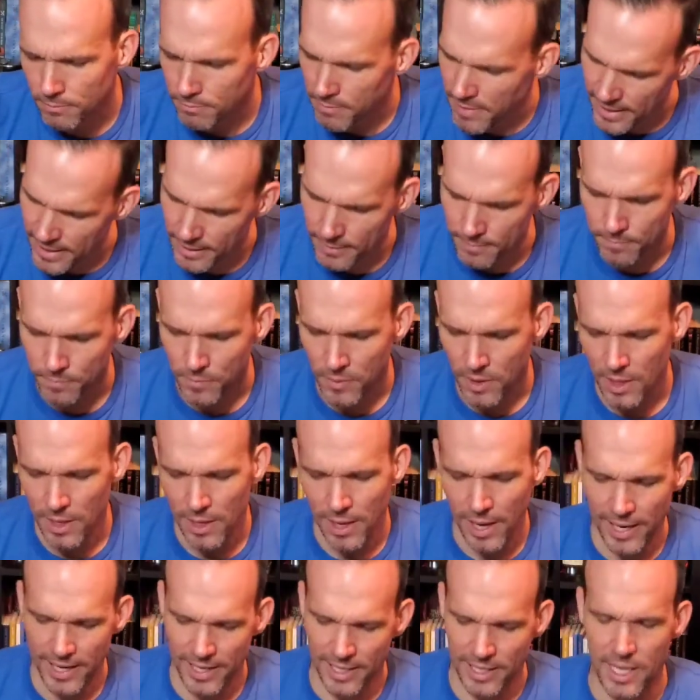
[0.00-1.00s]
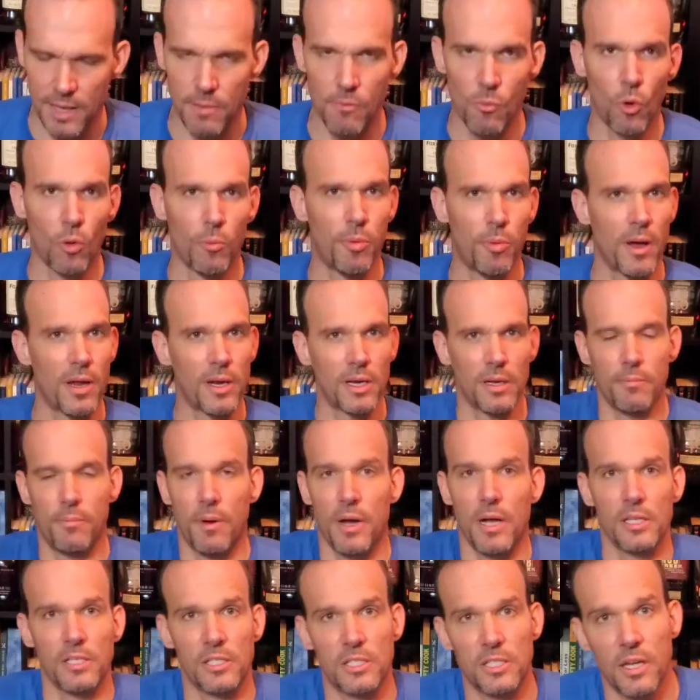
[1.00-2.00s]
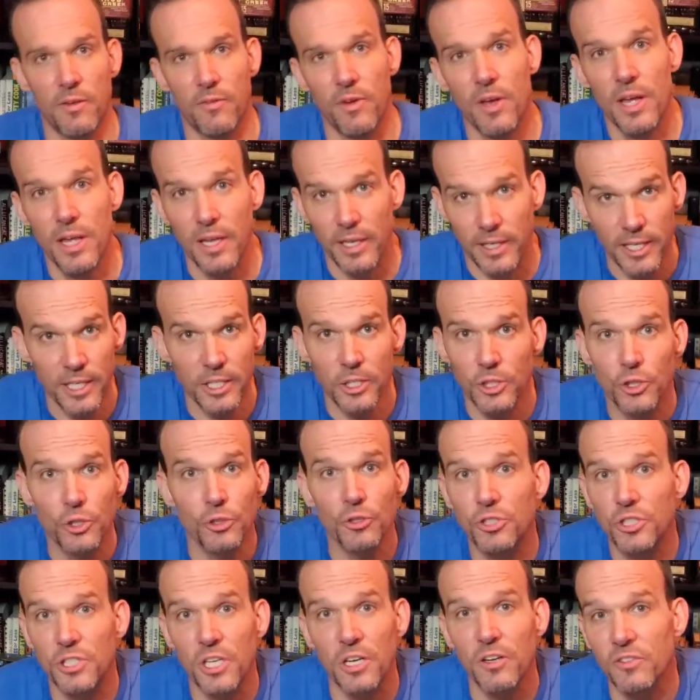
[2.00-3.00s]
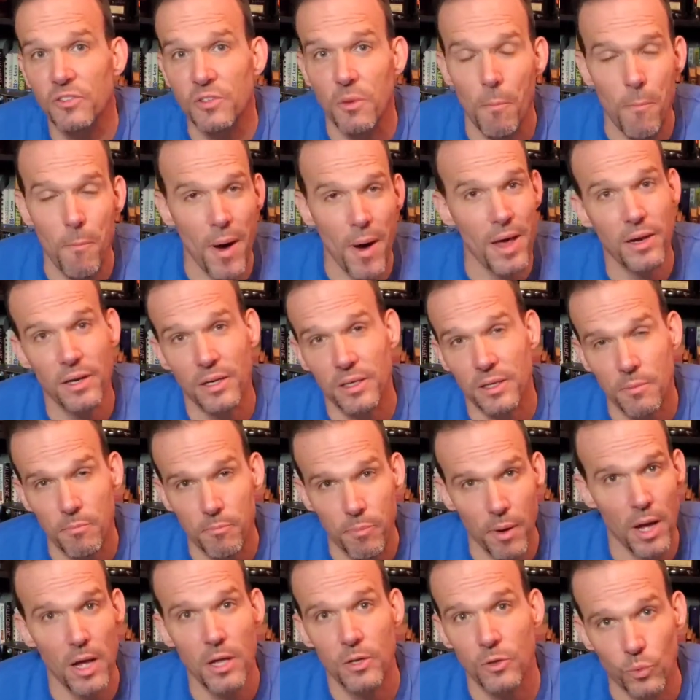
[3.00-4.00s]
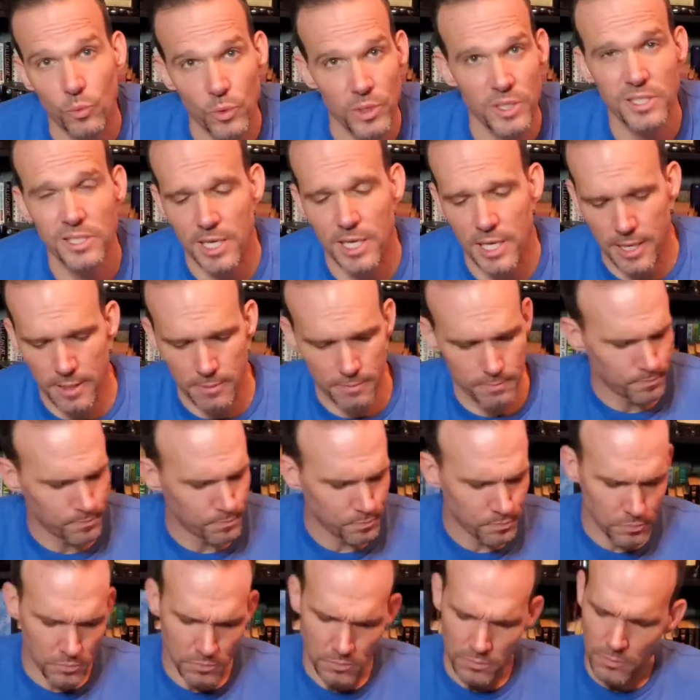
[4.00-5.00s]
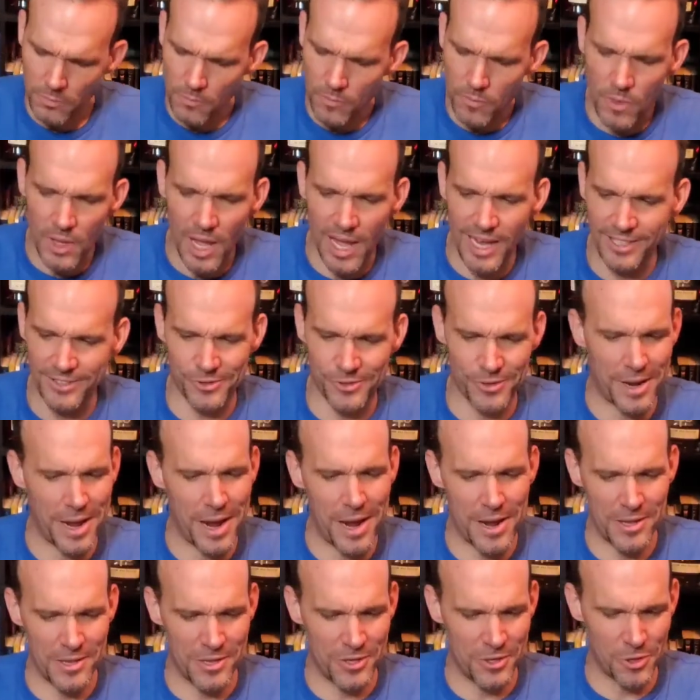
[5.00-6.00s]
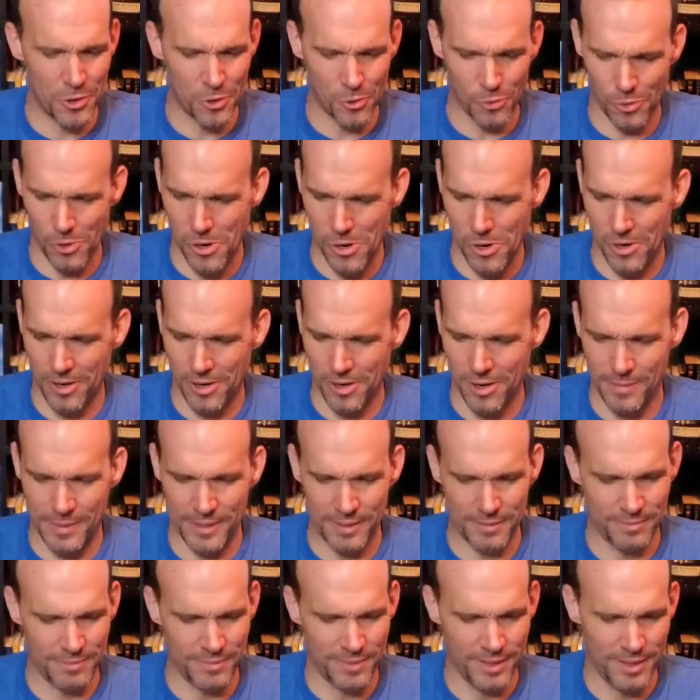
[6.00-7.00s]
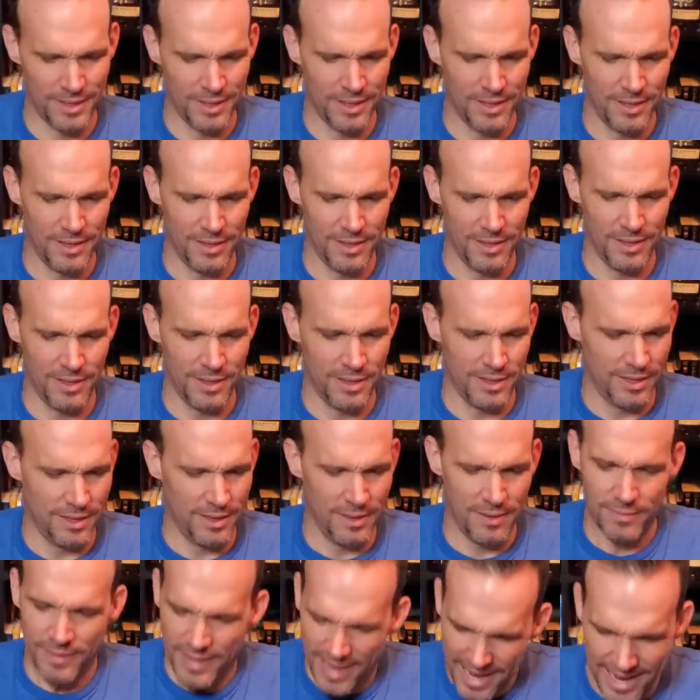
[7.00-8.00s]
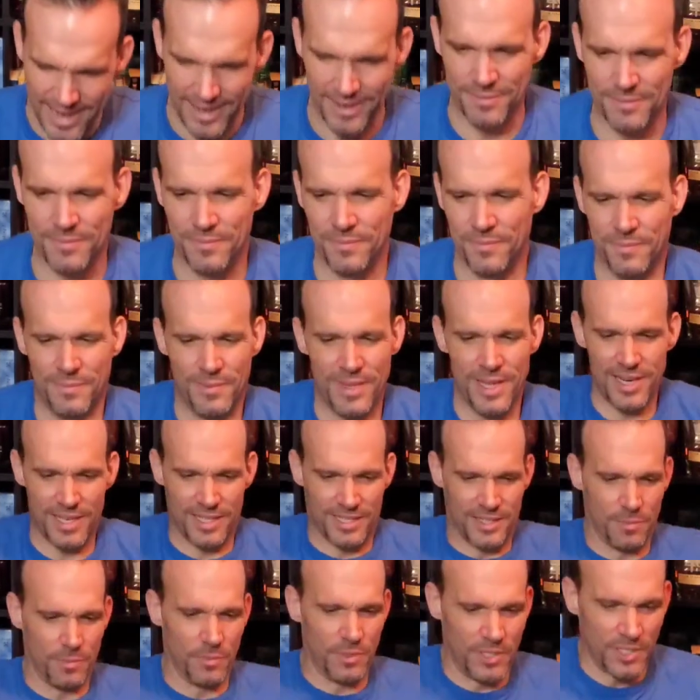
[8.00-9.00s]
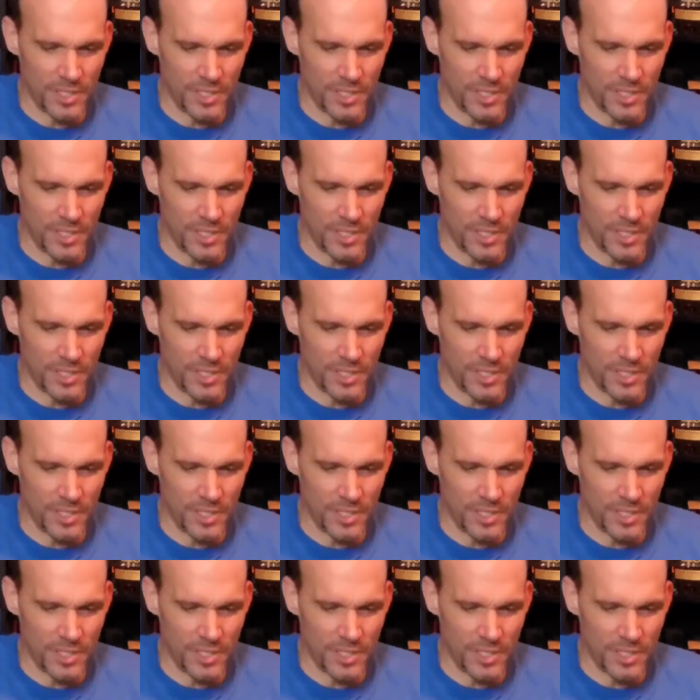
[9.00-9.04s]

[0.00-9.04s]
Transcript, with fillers: Man, I gotta get more bottled in bond stuff. Get yourself some bottled in bond whiskey. I just don't know how you can go wrong. I mean, damn, that is some